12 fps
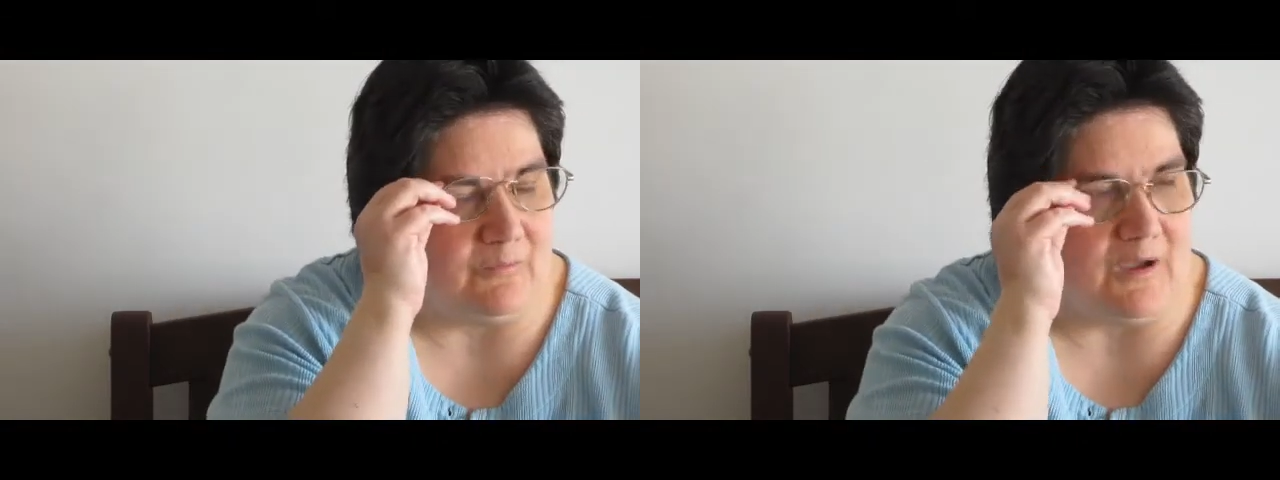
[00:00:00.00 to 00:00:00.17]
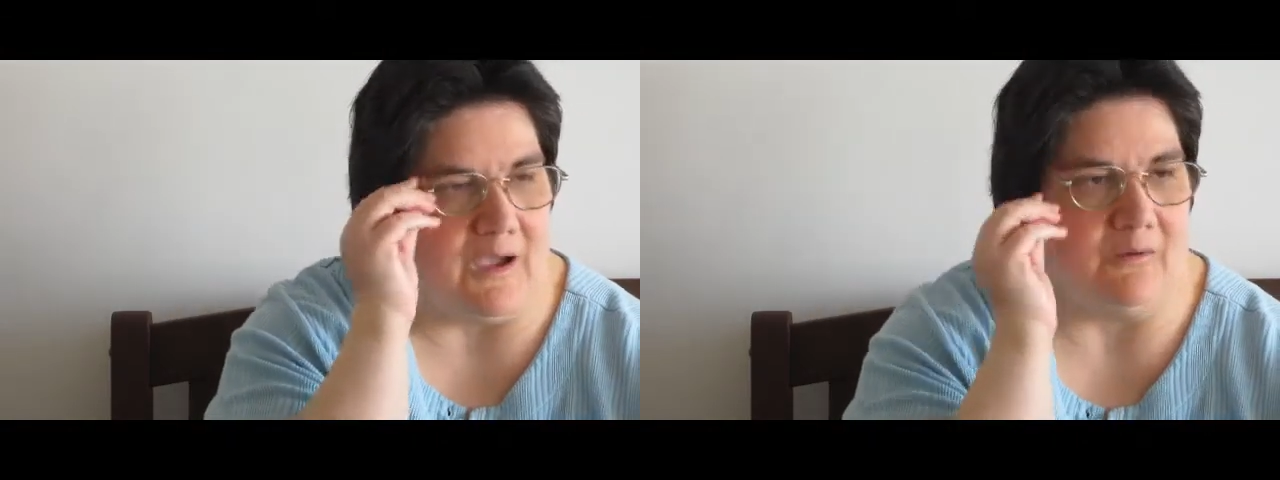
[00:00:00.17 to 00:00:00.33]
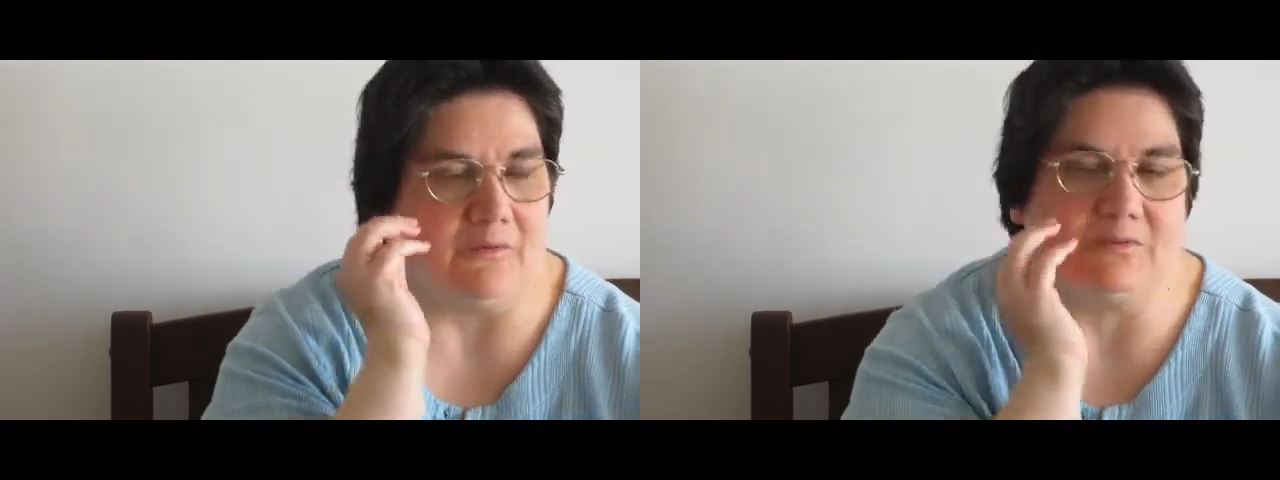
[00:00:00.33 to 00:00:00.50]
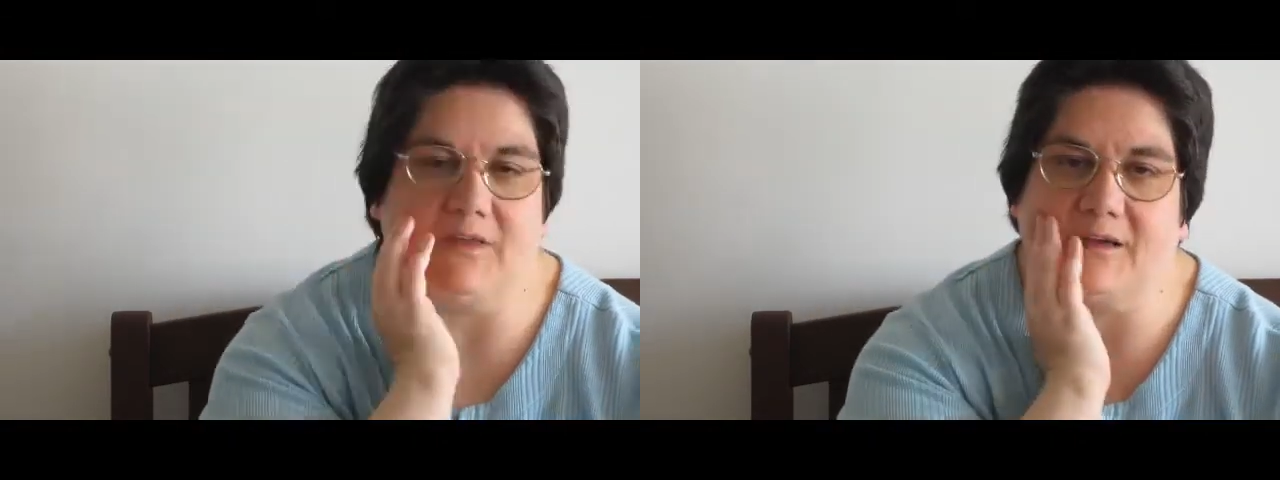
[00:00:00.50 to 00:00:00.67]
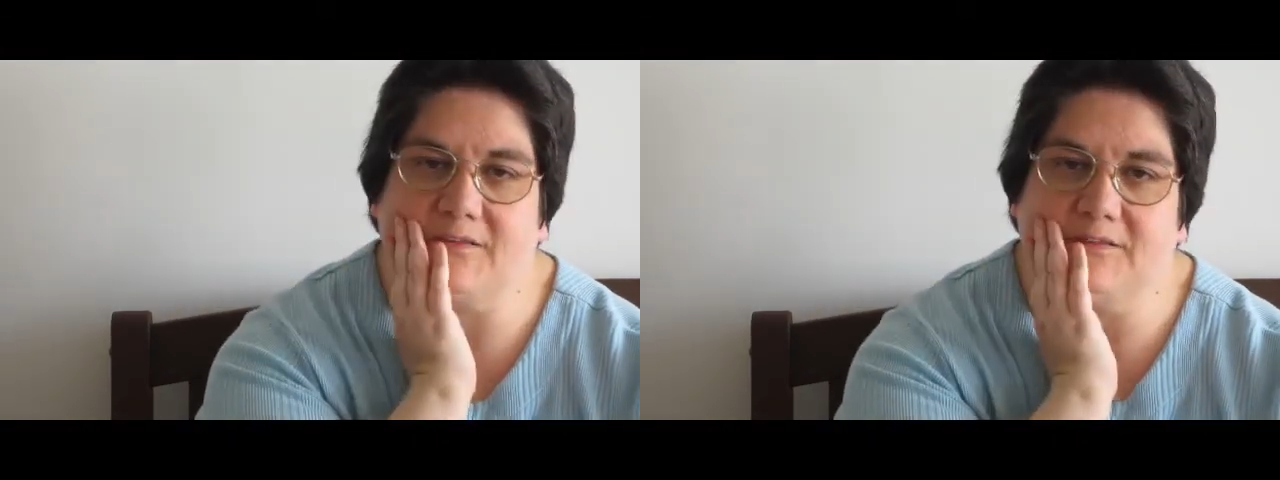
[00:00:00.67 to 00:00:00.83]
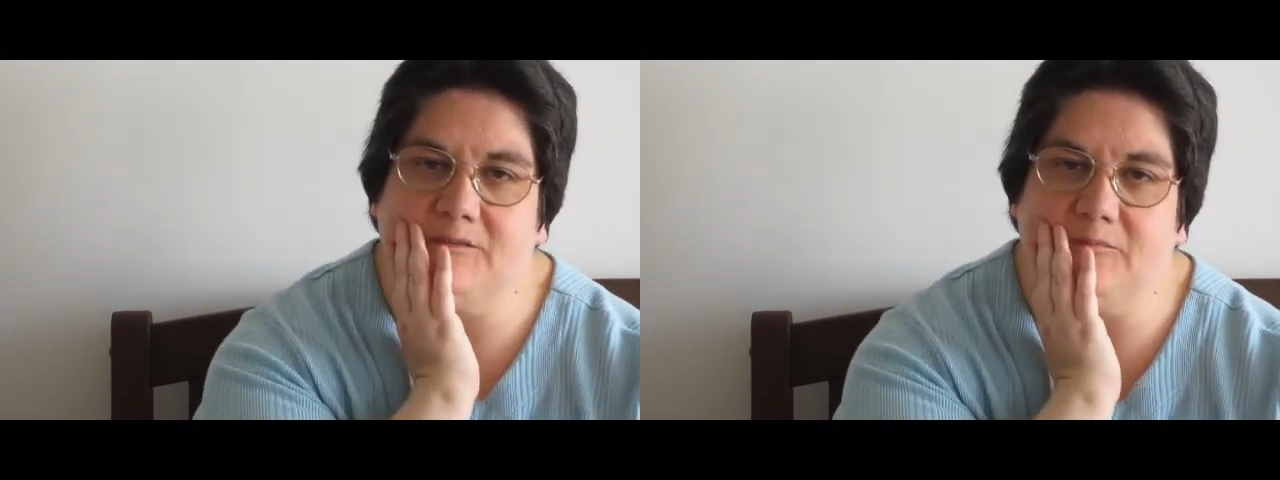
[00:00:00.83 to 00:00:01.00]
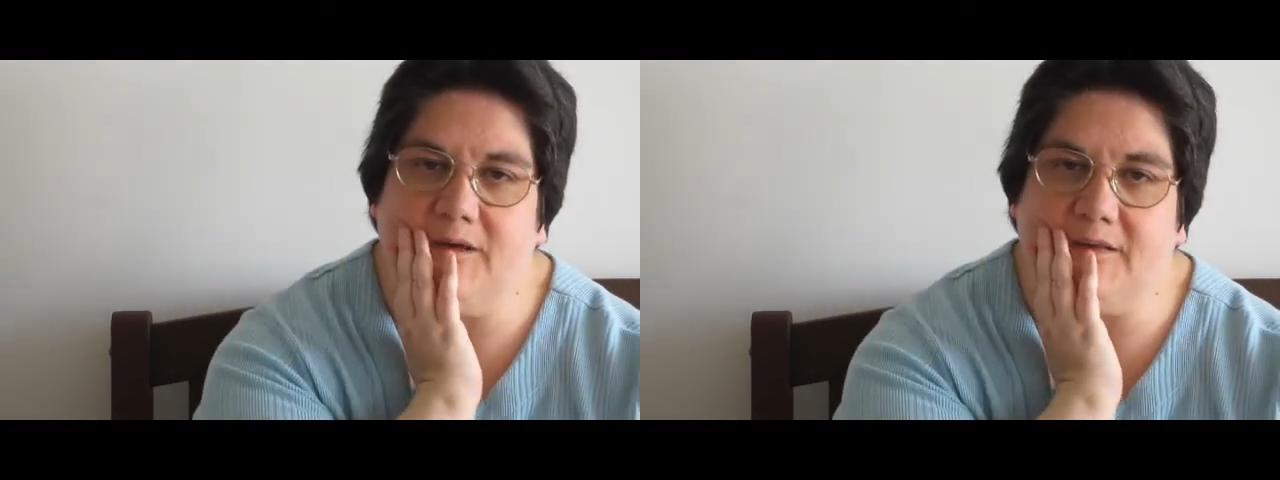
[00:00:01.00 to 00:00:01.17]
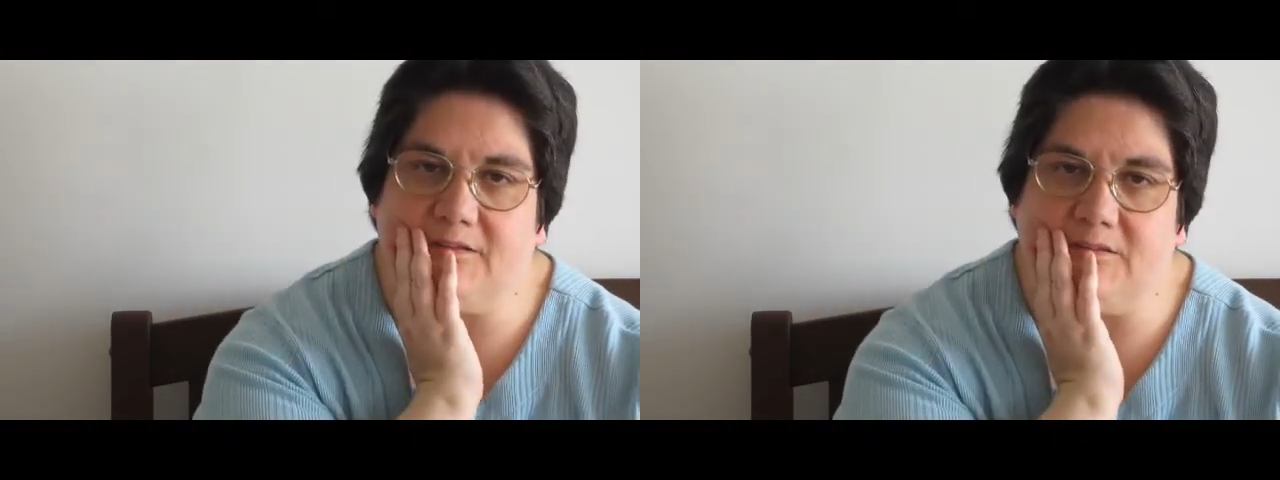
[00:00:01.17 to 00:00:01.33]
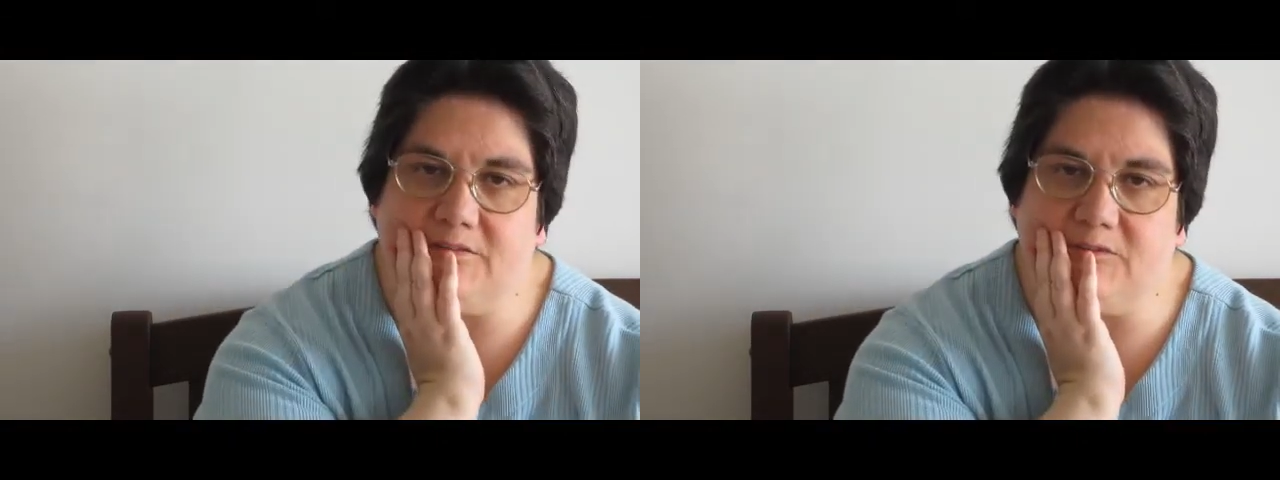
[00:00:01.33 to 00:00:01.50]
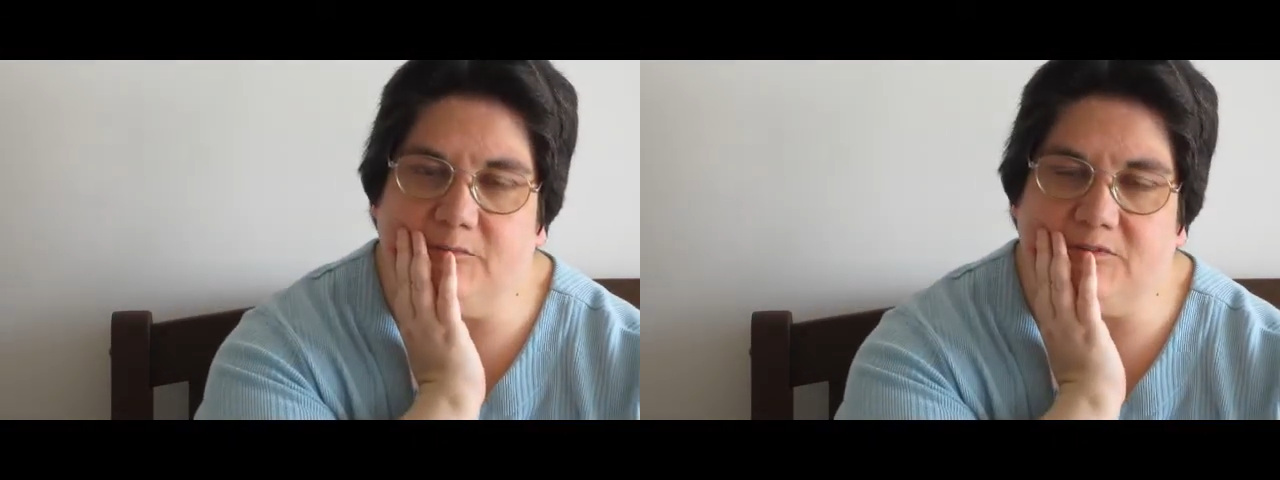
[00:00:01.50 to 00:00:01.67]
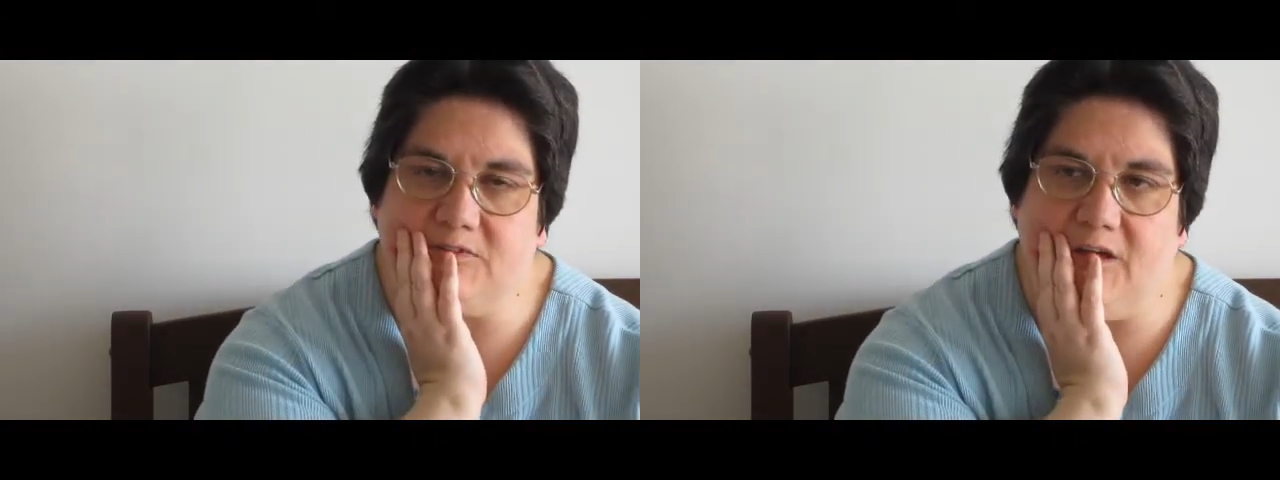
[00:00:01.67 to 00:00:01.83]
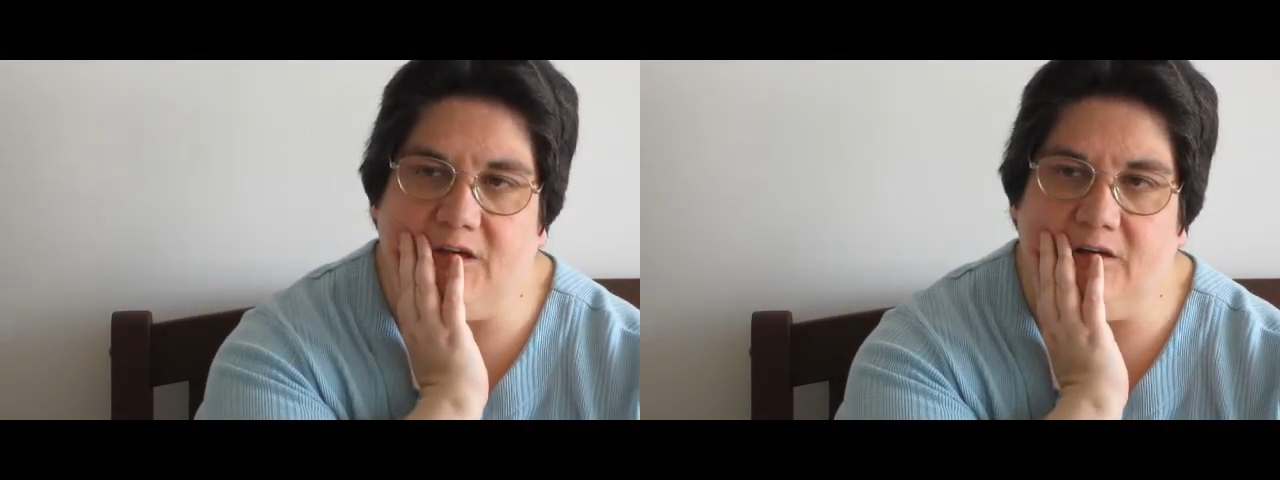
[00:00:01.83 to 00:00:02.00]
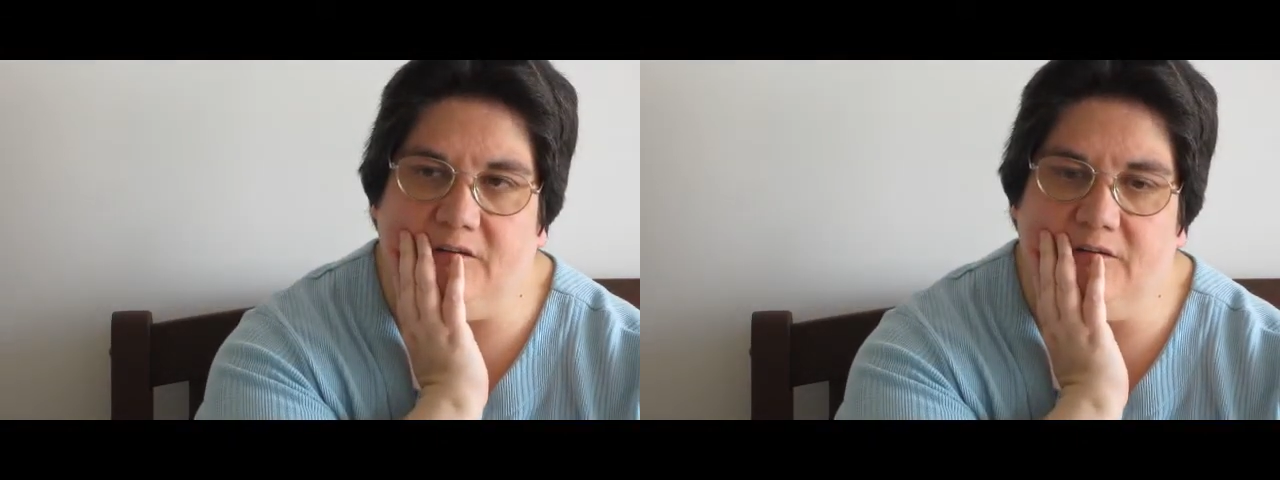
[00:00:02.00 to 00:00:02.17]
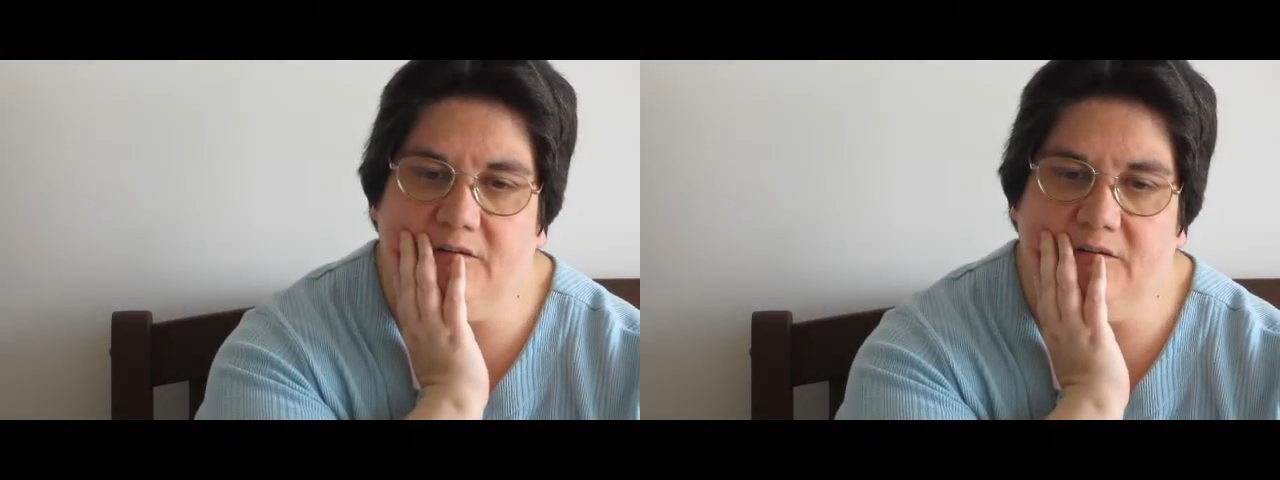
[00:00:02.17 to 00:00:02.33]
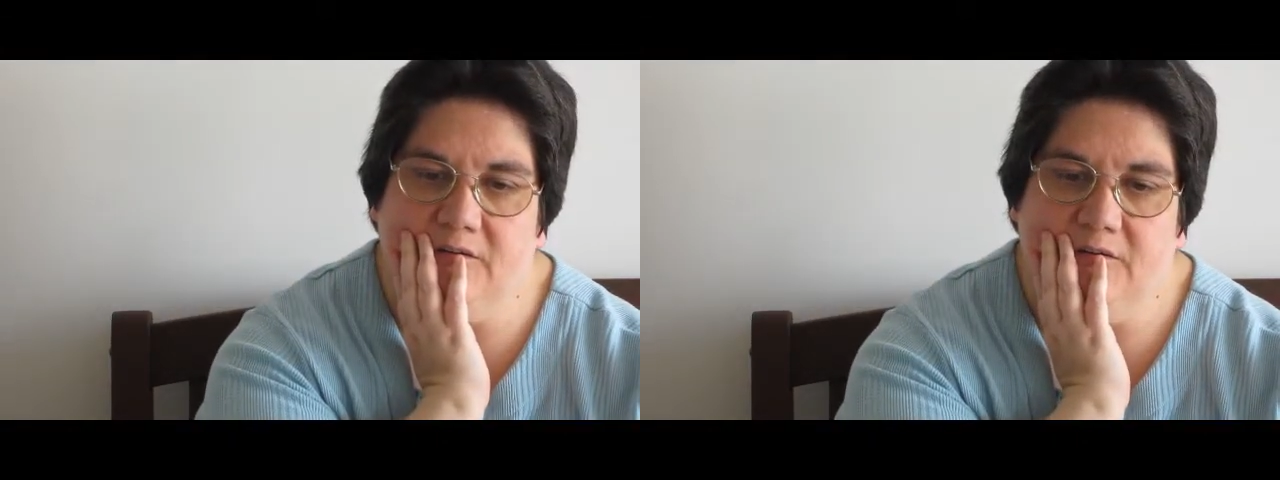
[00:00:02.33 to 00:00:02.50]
I was texting my sister Michelle